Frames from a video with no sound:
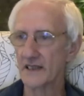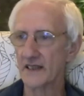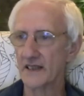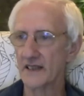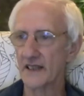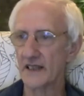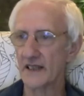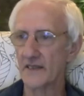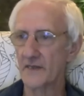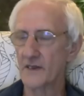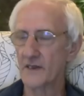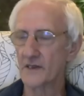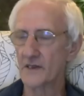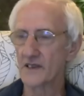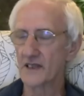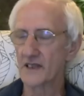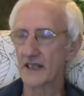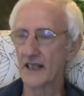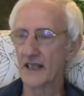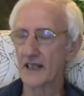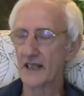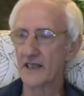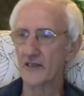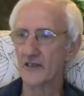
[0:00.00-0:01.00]
If your
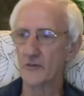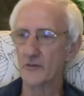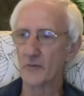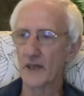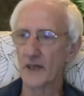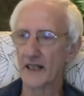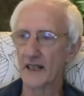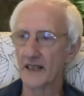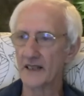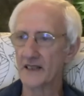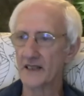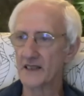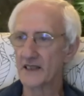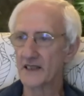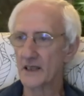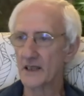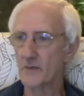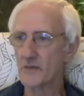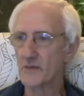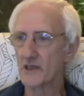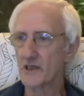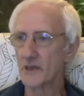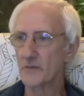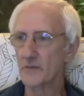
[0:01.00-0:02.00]
state of mind
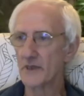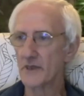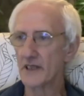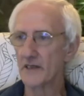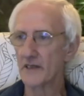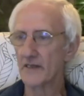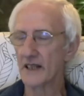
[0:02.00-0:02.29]
seems to be a